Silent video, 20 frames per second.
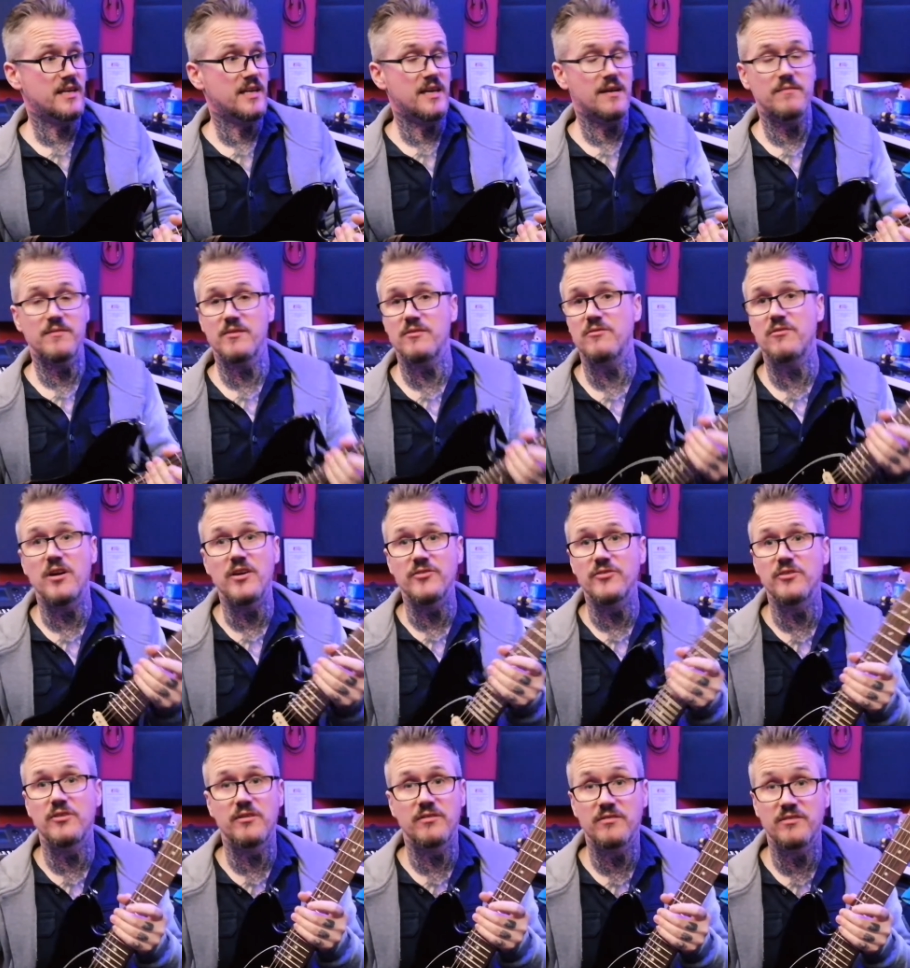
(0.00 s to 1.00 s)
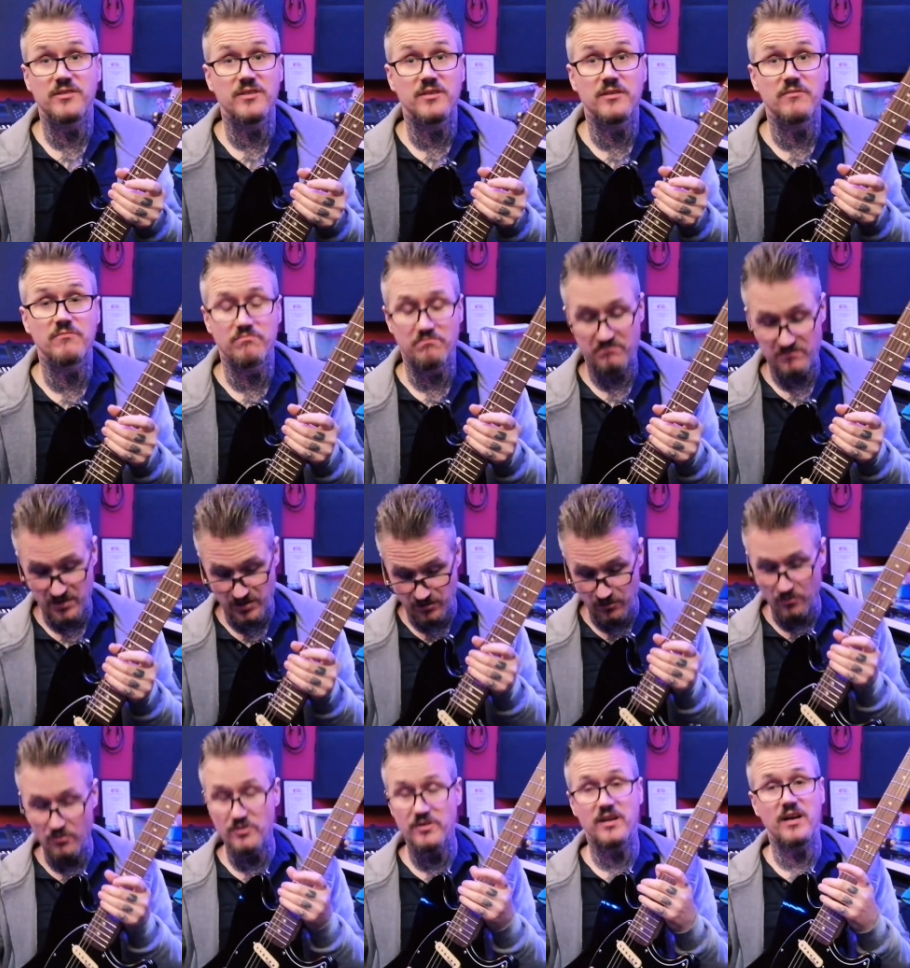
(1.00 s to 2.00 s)
Um, they're going to do nothing to your, the
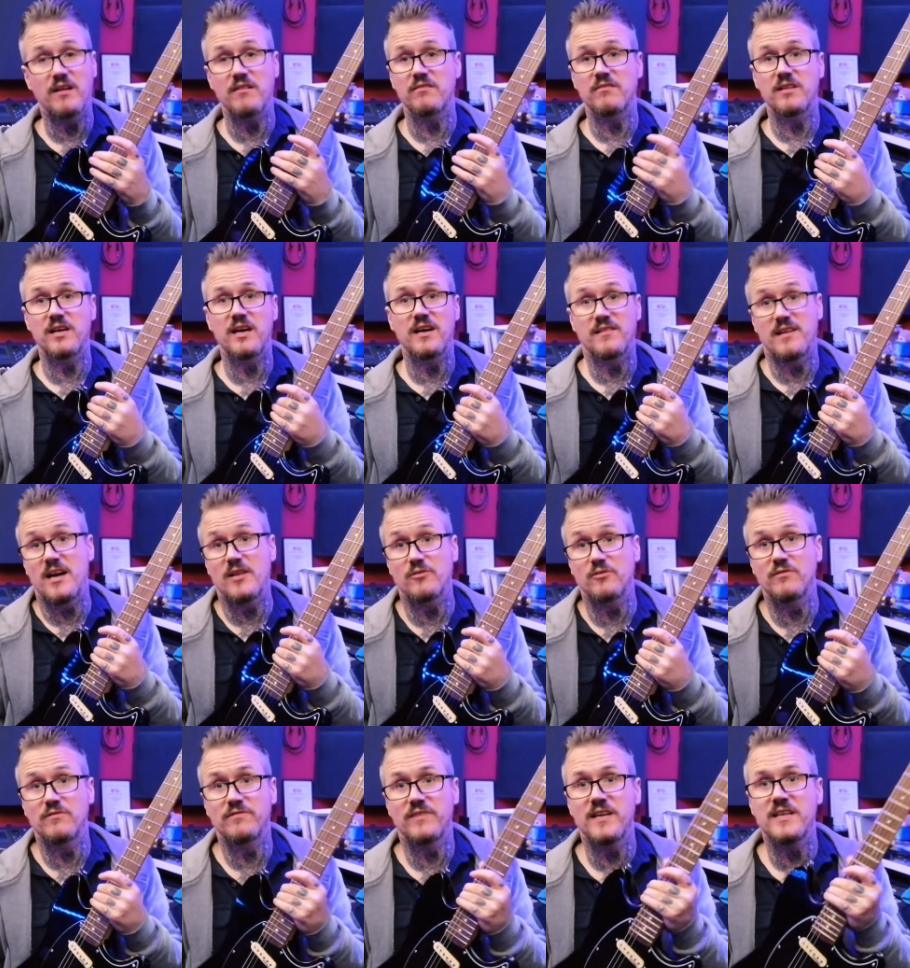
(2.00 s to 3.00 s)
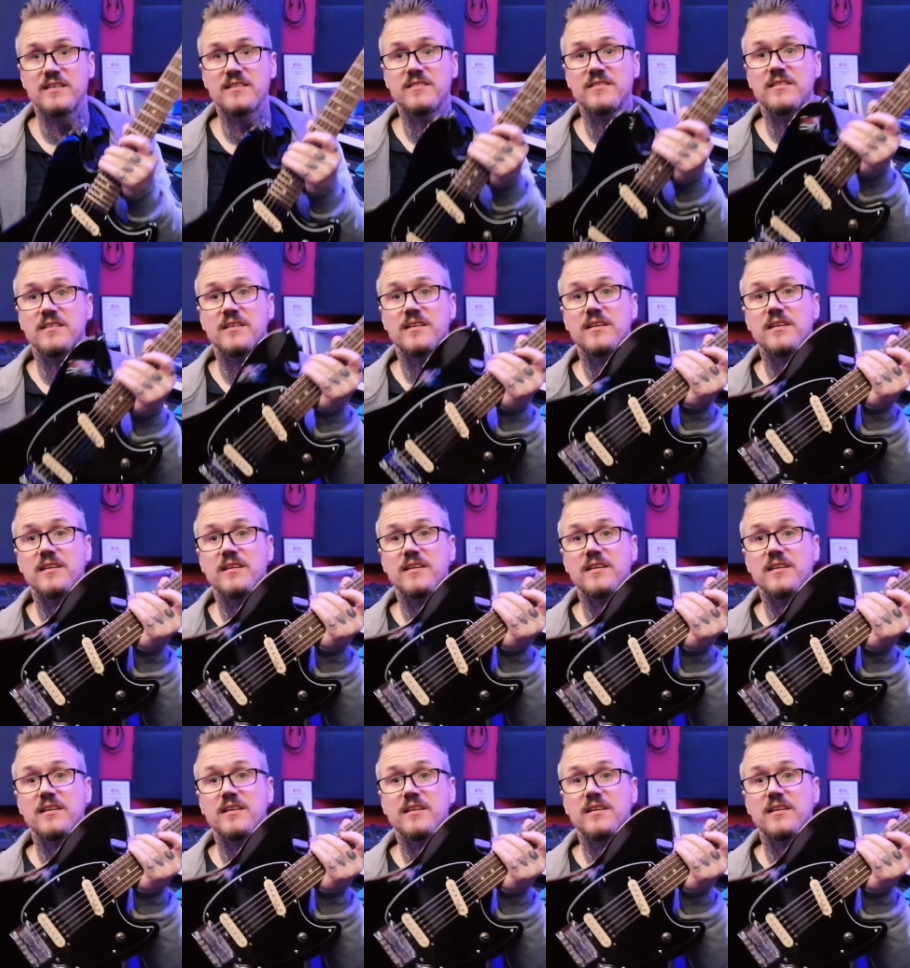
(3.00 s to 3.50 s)
tone or anything like that. I don't find.